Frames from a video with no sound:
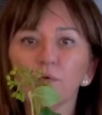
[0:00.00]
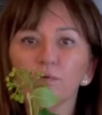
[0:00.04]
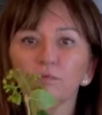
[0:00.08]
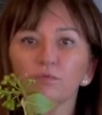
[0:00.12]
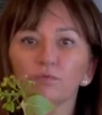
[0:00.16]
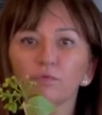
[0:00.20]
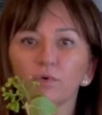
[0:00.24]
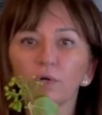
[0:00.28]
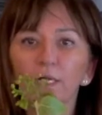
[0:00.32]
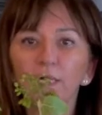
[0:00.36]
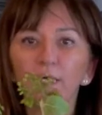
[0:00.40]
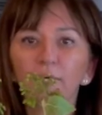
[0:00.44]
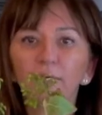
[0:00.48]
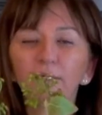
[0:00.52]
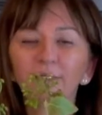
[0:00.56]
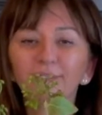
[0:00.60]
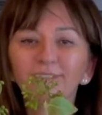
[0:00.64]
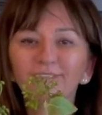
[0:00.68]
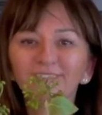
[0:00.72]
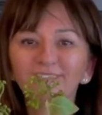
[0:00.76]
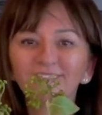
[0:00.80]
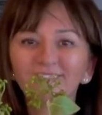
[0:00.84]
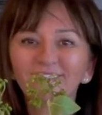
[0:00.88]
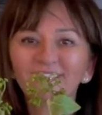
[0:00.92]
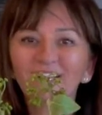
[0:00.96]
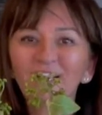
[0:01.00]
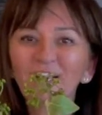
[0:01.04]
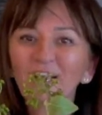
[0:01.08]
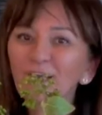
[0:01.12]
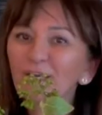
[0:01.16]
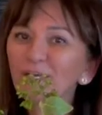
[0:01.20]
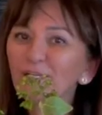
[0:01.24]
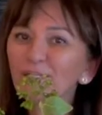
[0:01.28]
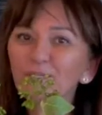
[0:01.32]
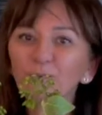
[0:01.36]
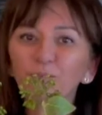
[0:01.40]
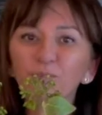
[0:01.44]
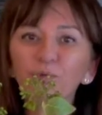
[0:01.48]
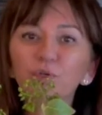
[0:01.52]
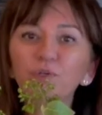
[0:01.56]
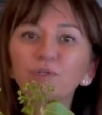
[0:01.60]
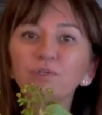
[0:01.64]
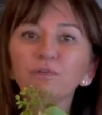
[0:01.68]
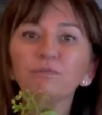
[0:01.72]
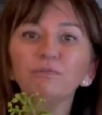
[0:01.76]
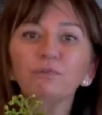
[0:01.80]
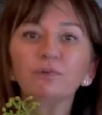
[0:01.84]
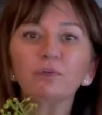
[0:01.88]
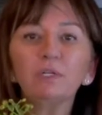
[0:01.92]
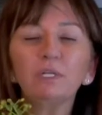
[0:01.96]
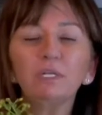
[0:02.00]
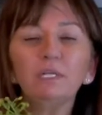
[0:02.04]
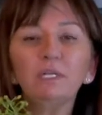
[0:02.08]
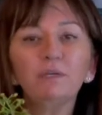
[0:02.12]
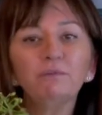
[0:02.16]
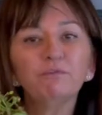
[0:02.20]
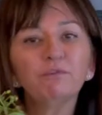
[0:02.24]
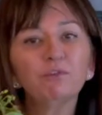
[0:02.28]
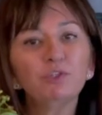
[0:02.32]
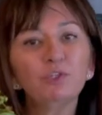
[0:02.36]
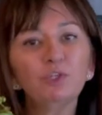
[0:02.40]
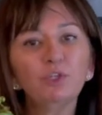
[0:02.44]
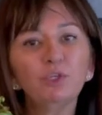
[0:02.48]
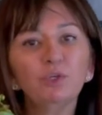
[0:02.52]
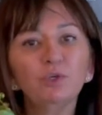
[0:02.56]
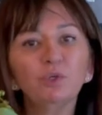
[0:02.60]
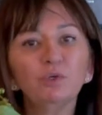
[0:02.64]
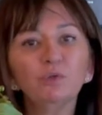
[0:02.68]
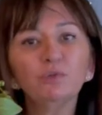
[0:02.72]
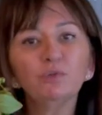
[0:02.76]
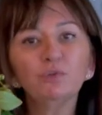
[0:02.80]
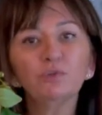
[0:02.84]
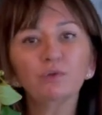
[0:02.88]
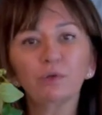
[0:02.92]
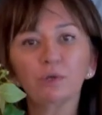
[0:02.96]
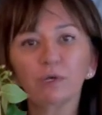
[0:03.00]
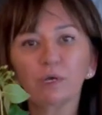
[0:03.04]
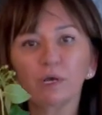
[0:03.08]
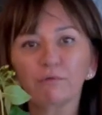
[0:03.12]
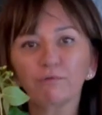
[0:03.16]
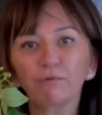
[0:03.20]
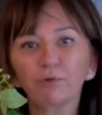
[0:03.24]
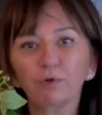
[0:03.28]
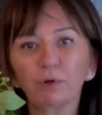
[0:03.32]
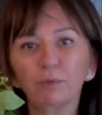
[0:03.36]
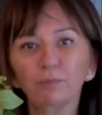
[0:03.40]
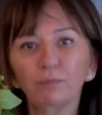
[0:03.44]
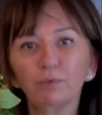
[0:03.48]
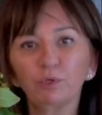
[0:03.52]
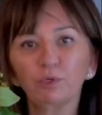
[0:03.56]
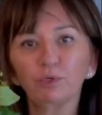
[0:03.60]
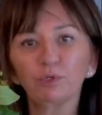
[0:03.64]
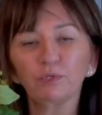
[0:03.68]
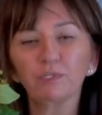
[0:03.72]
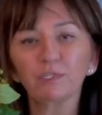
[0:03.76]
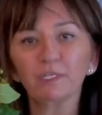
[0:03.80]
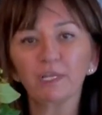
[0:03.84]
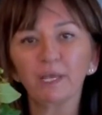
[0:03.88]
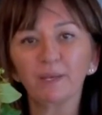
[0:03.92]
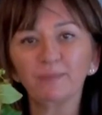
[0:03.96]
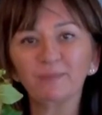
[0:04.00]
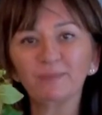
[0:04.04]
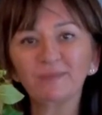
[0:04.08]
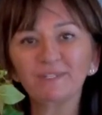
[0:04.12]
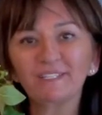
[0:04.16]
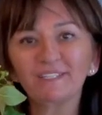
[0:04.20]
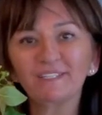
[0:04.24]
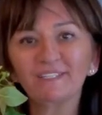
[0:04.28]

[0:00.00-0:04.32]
voila. It's a beautiful leaf to use to cover up your stems,